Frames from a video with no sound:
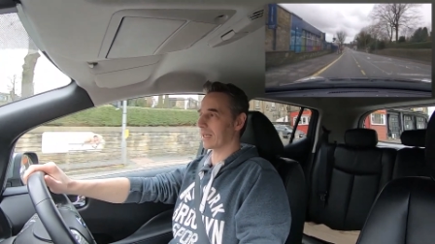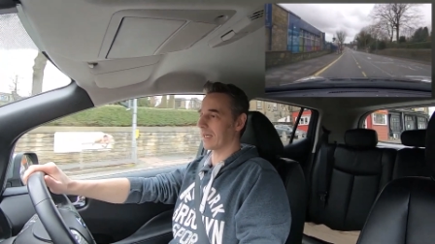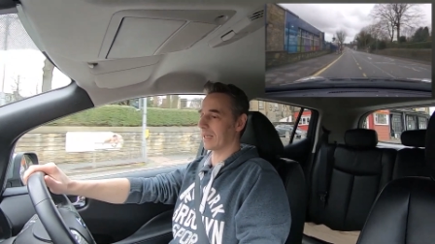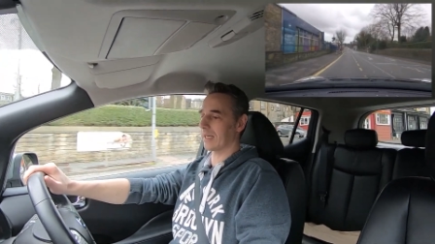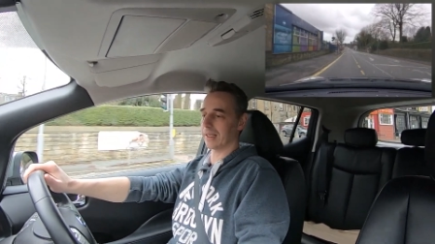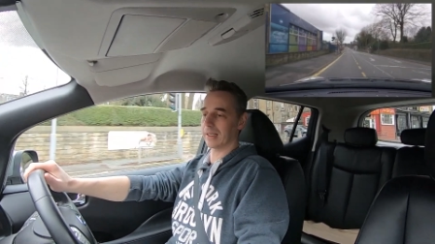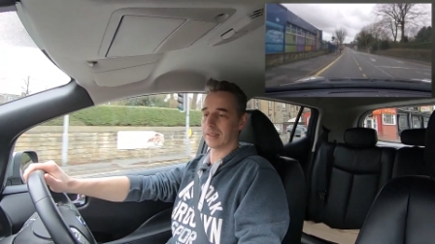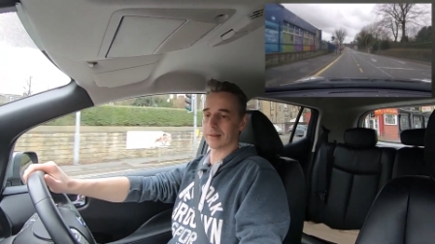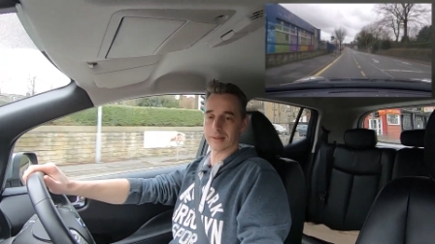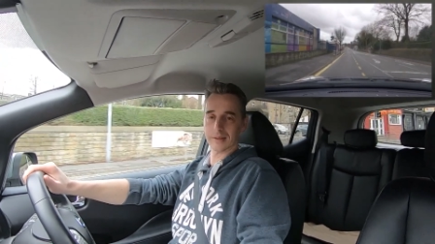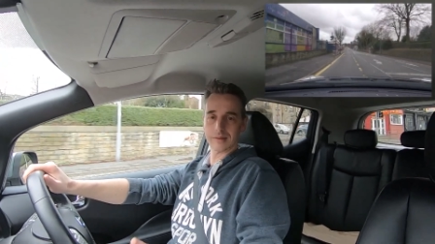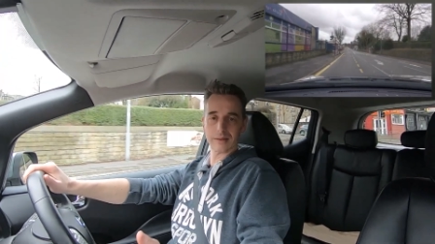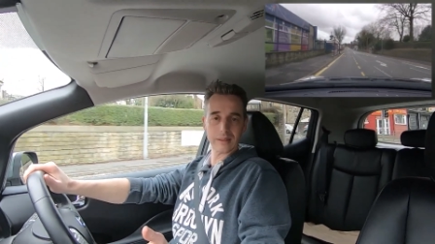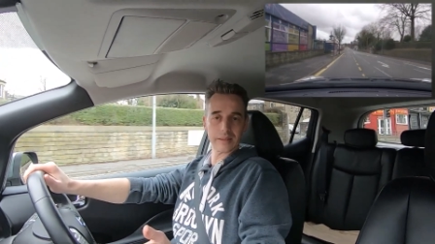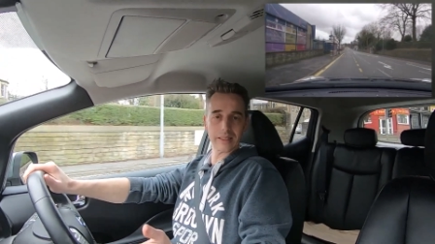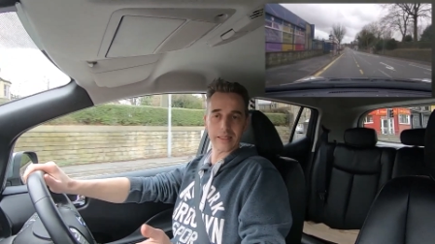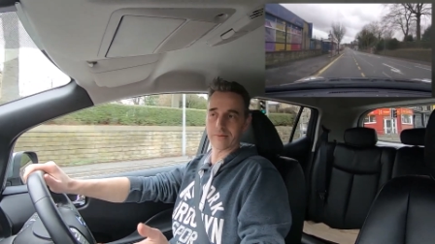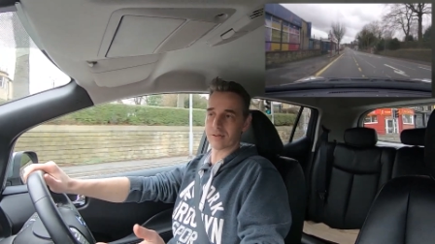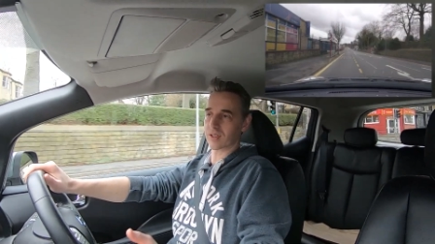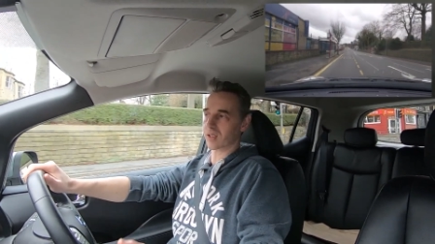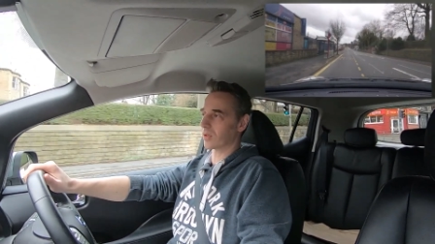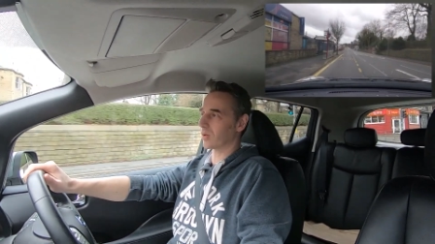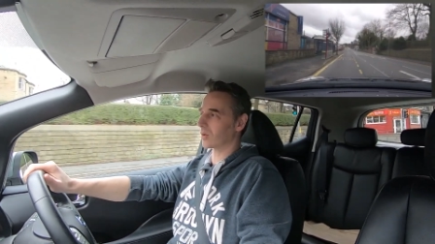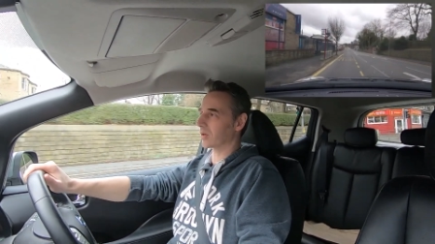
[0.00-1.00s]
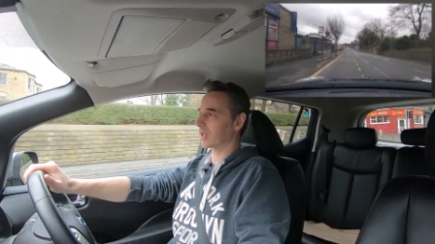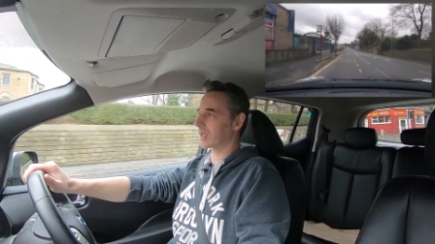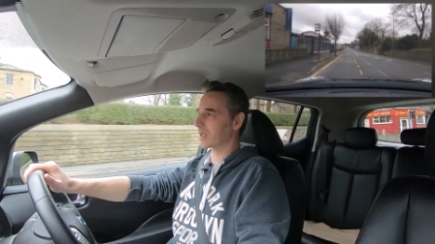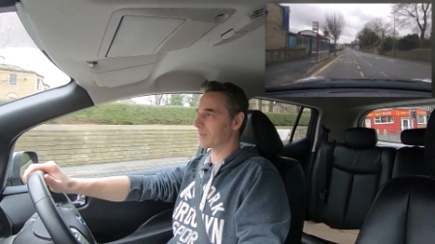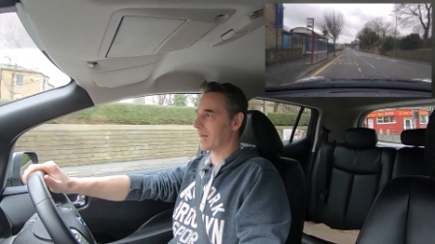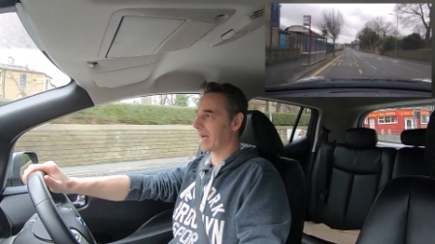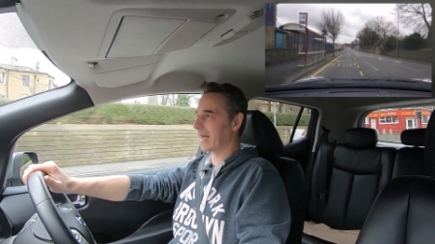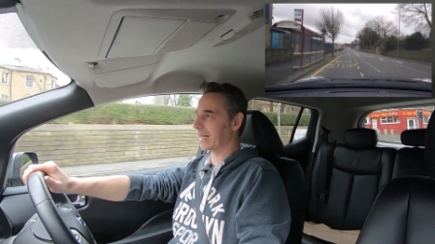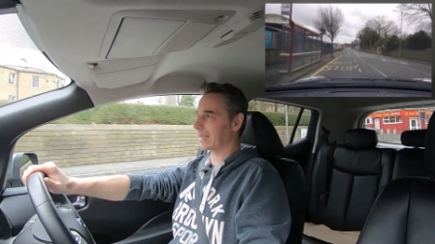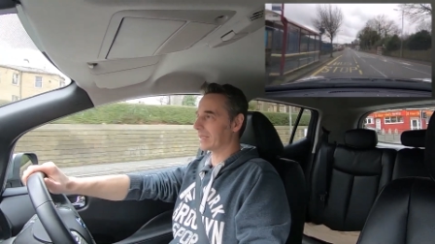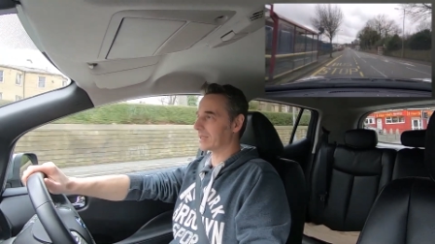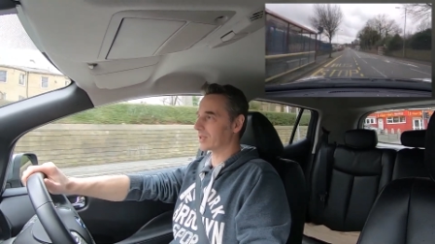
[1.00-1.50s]
that the Leaf's not going to
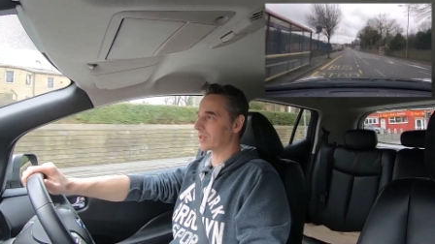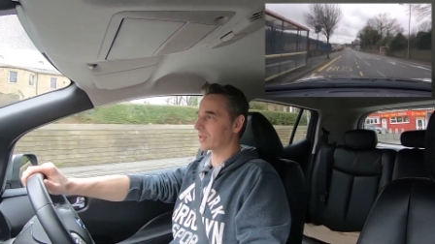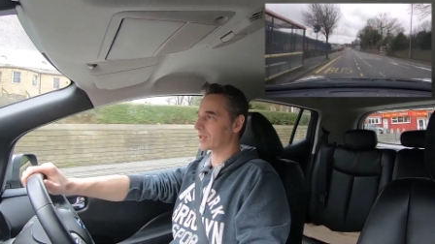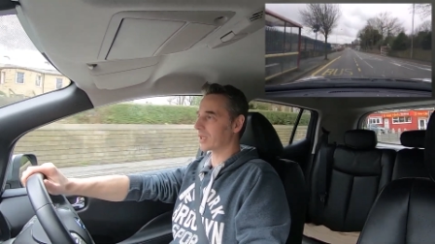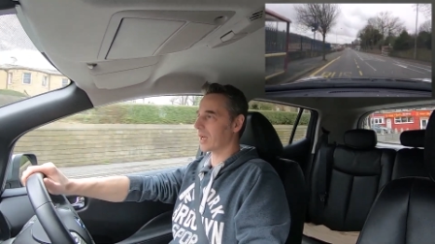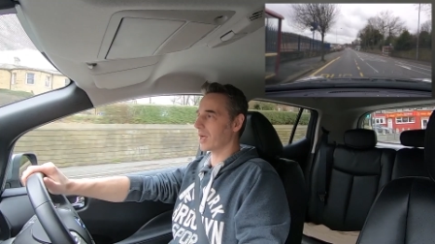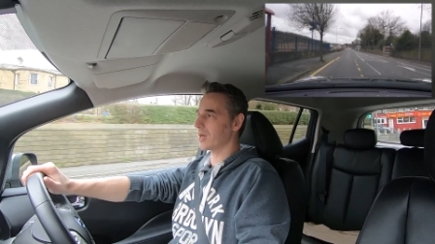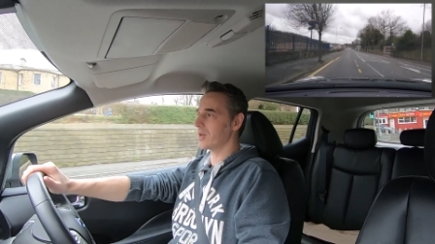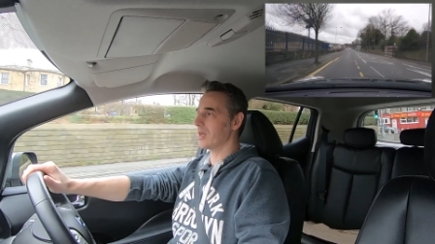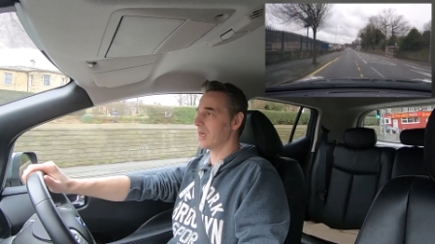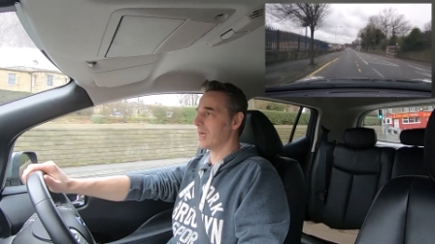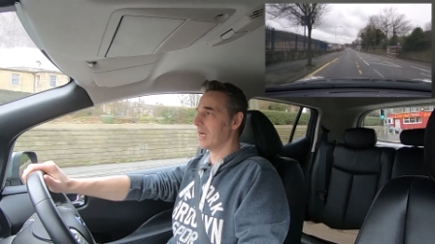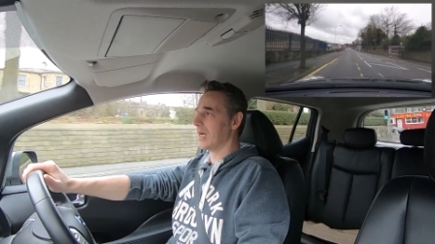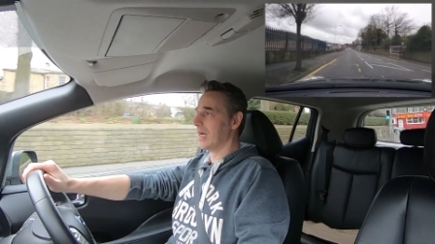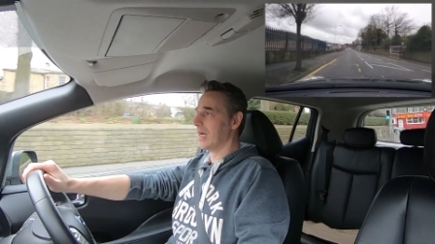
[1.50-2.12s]
manage. So